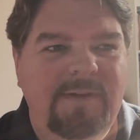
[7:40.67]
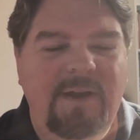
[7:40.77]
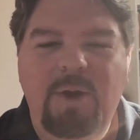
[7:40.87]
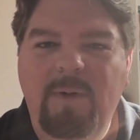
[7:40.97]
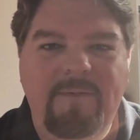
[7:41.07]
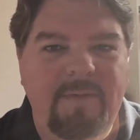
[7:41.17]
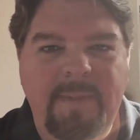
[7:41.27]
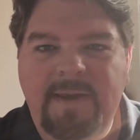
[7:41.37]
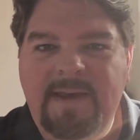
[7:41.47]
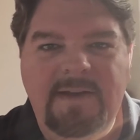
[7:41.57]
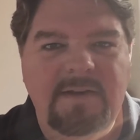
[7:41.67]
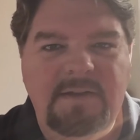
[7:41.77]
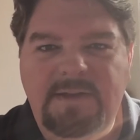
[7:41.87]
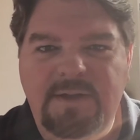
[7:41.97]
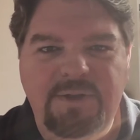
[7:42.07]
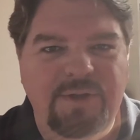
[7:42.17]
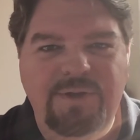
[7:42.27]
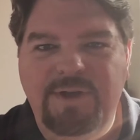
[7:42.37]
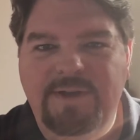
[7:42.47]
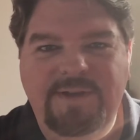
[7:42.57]
whoever made that decision,
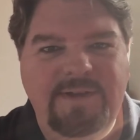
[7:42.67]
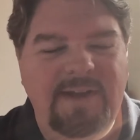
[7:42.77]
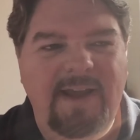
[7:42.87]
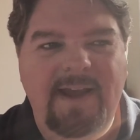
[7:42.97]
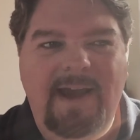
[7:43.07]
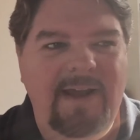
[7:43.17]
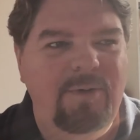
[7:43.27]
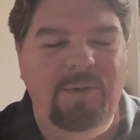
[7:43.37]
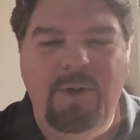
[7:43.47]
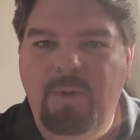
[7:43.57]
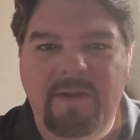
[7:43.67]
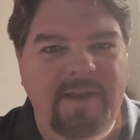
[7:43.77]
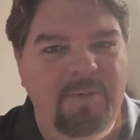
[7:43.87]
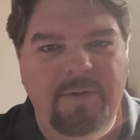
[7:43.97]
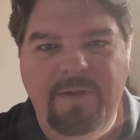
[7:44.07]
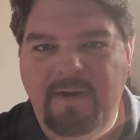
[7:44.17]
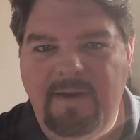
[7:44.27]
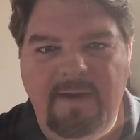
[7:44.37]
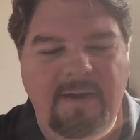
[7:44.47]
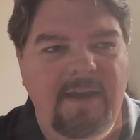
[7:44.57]
just, I don't know what they were
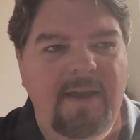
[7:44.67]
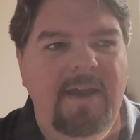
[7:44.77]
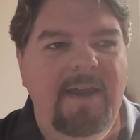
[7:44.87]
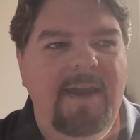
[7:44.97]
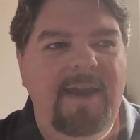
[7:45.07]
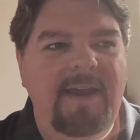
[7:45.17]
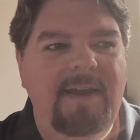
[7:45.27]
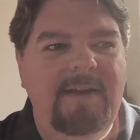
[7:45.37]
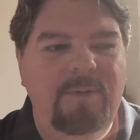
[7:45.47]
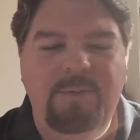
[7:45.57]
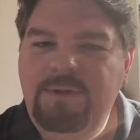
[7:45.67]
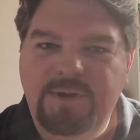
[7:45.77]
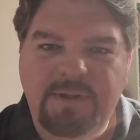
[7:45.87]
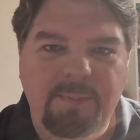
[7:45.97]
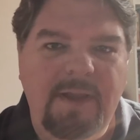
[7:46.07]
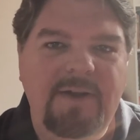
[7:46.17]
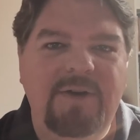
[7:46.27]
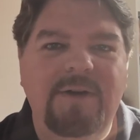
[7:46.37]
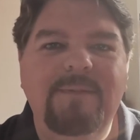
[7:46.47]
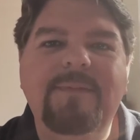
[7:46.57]
thinking. And it was just a
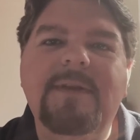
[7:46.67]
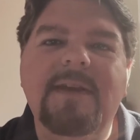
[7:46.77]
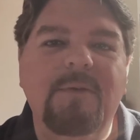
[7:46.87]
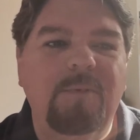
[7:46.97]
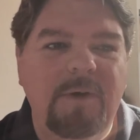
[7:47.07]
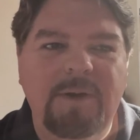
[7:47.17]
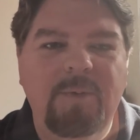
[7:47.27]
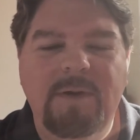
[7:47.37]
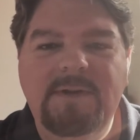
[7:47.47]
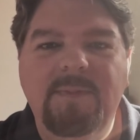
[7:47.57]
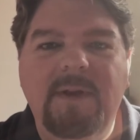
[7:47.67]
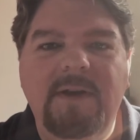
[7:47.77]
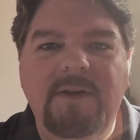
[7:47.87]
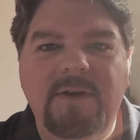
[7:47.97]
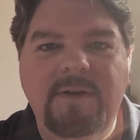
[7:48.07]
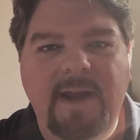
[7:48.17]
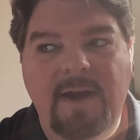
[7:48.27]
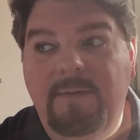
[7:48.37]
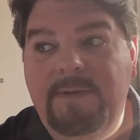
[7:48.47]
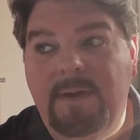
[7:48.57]
blunder. It really was a blunder.
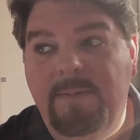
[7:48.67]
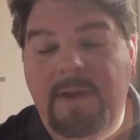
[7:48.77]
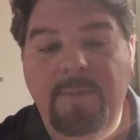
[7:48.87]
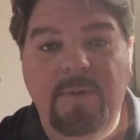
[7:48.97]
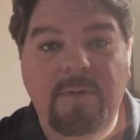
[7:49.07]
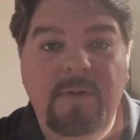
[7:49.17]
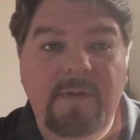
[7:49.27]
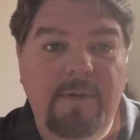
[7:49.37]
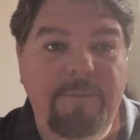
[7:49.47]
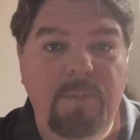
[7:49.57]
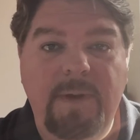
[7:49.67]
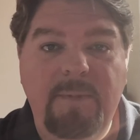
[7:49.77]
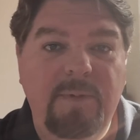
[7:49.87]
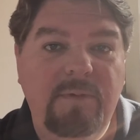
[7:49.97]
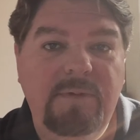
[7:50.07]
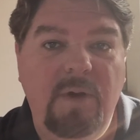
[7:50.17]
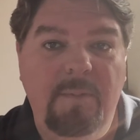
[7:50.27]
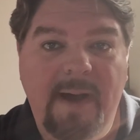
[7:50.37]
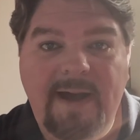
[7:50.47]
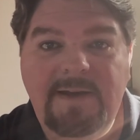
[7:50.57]
Now, a few people don't
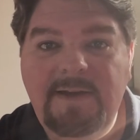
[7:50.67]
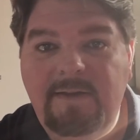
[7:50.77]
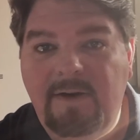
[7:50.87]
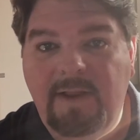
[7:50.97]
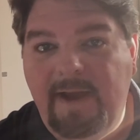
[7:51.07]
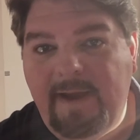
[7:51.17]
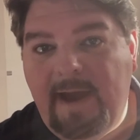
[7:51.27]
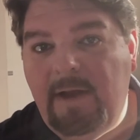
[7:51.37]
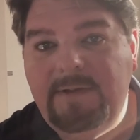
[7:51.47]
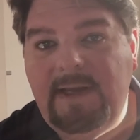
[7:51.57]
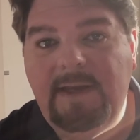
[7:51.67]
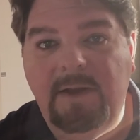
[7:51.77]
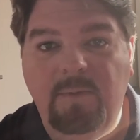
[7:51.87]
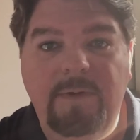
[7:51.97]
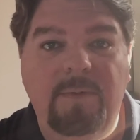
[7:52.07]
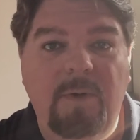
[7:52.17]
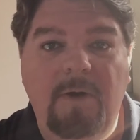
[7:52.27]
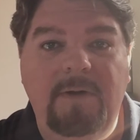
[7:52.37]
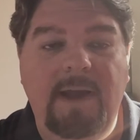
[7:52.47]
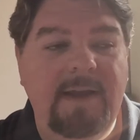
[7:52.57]
mind it. They're like, I'll take it with the
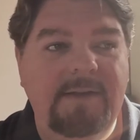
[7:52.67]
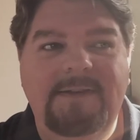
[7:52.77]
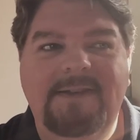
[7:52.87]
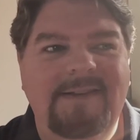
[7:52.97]
wrong dates.